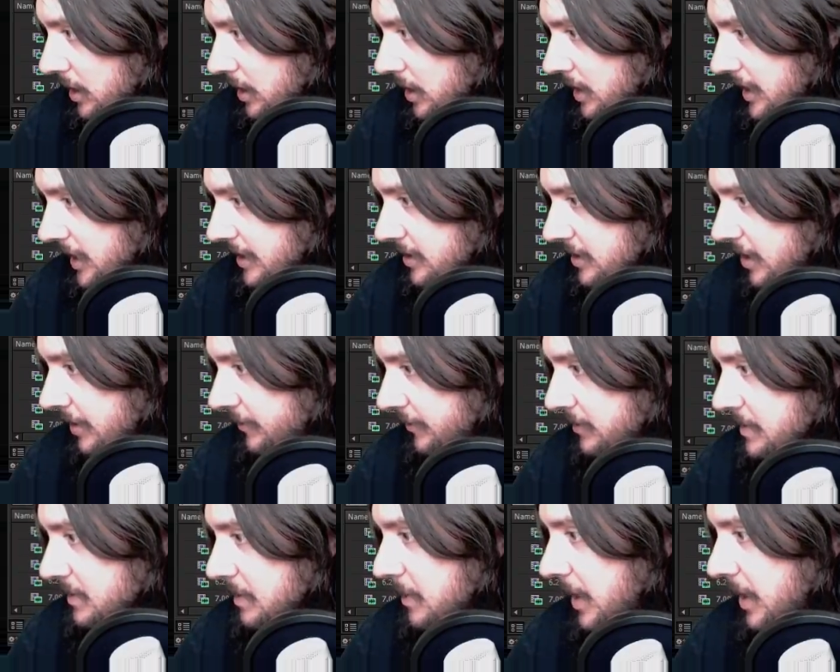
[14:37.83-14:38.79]
Could I start
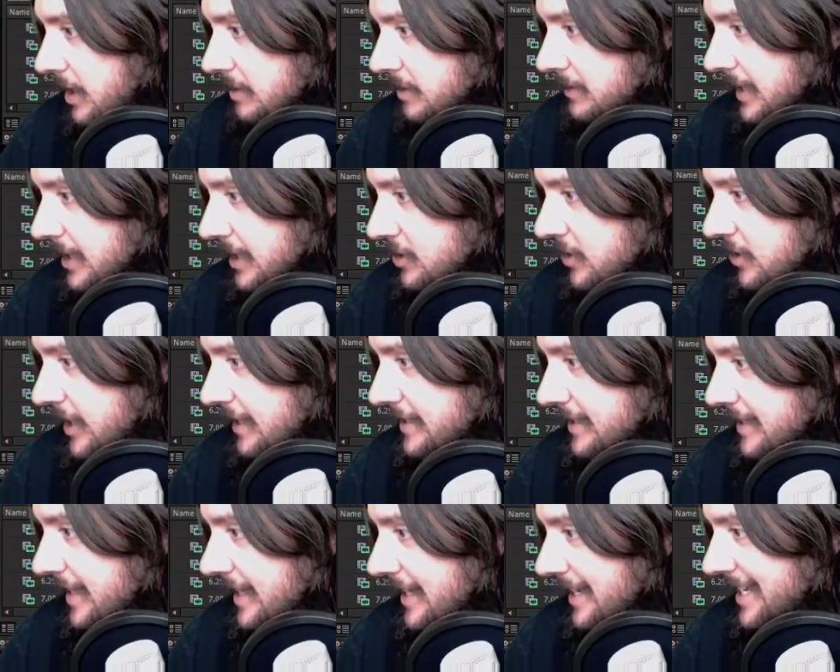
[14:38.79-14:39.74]
from the bottom like Drake
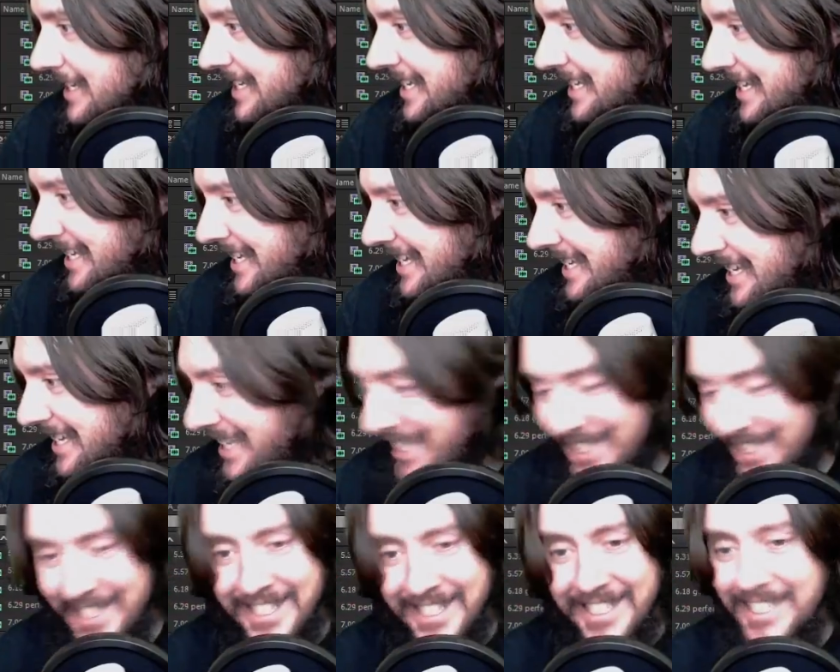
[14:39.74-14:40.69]
said?
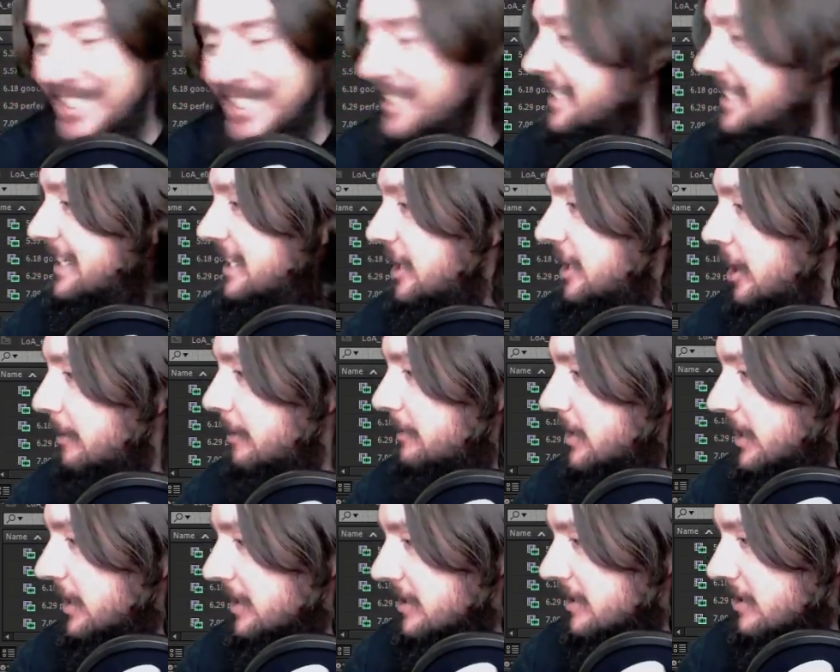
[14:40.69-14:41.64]
Yep,
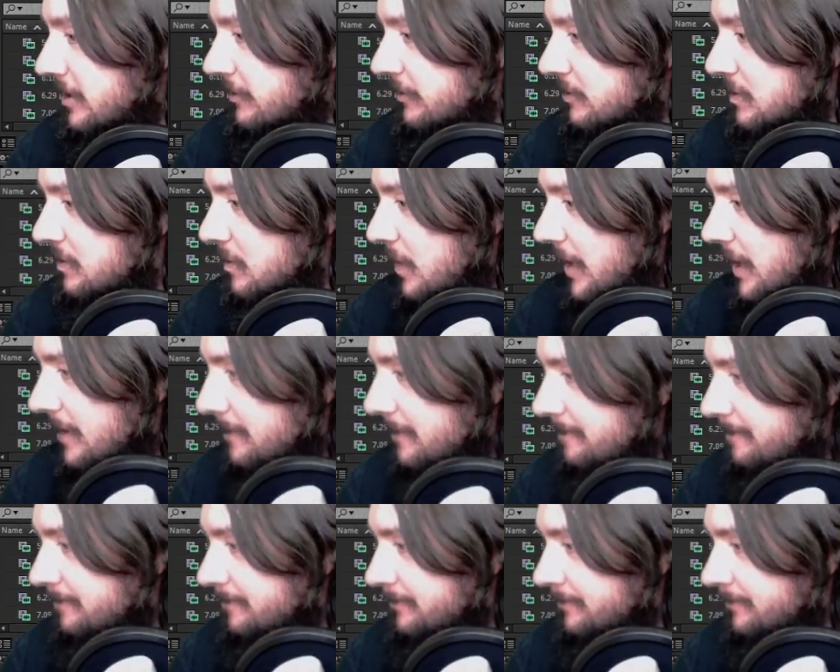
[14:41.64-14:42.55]
you gotta start from the bottom.